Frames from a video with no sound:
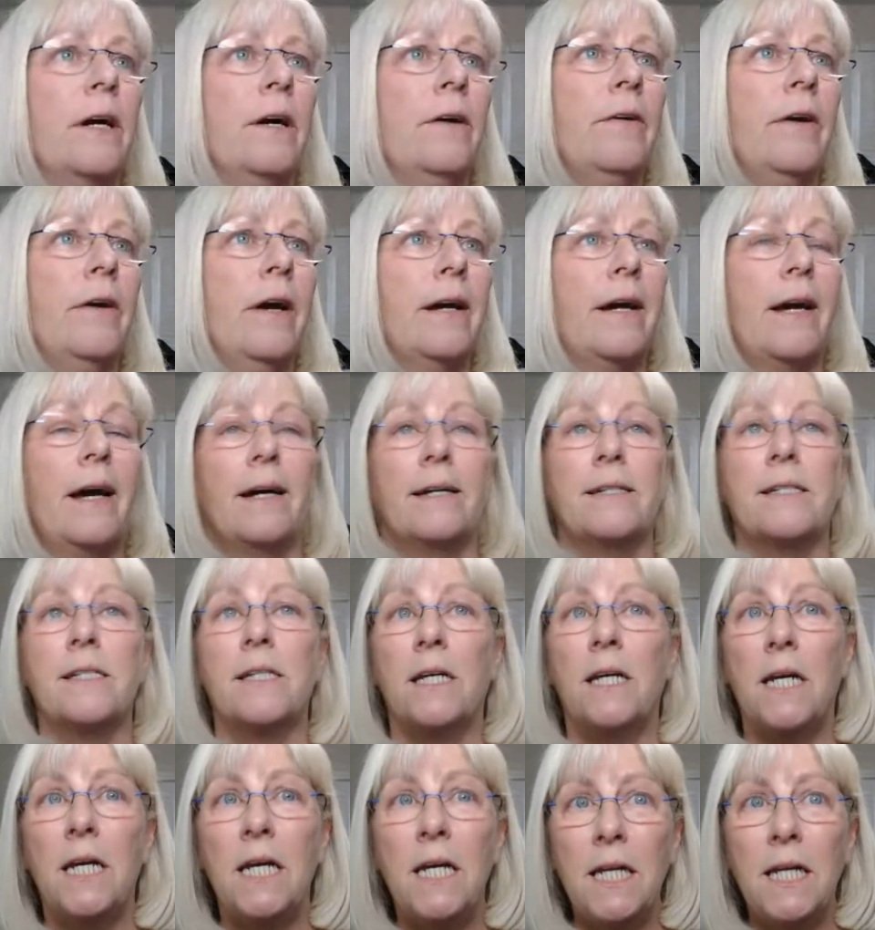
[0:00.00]
Okay,
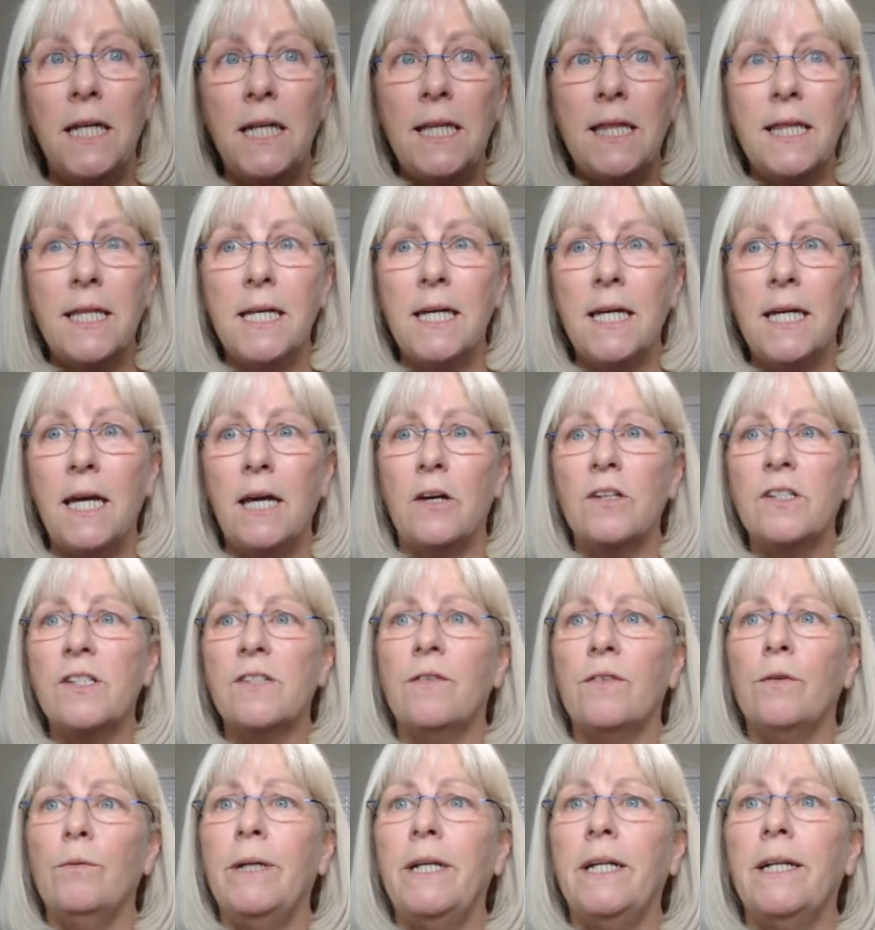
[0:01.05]
guys, anything
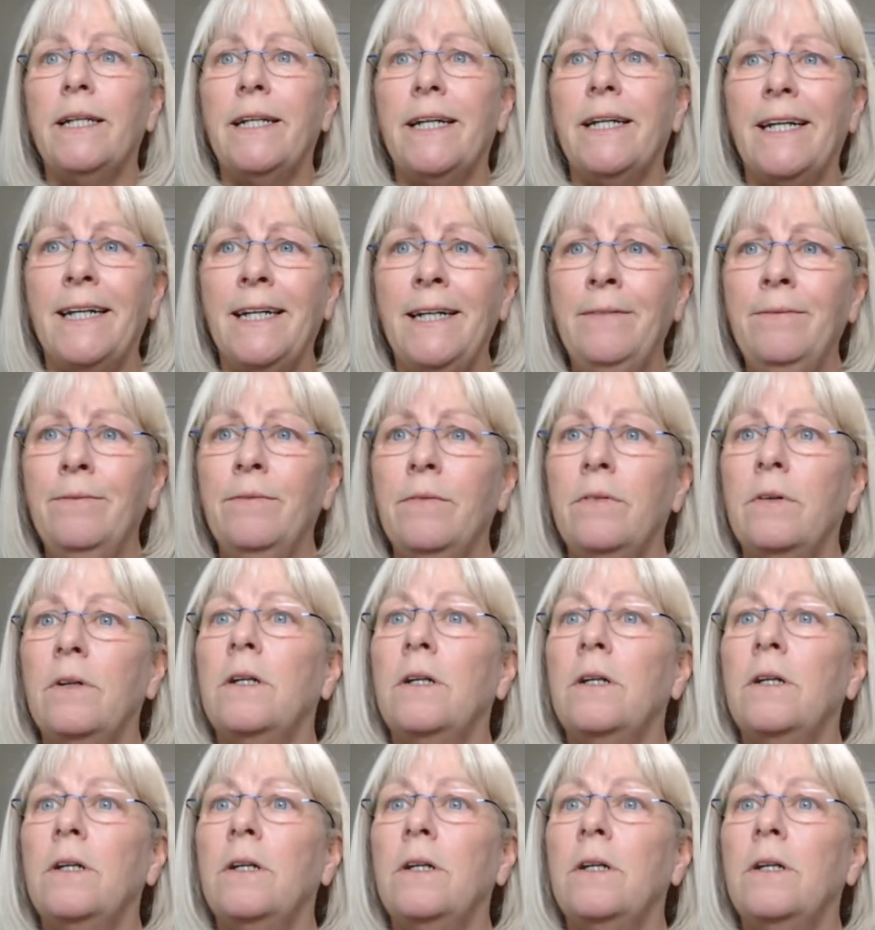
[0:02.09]
else for me today?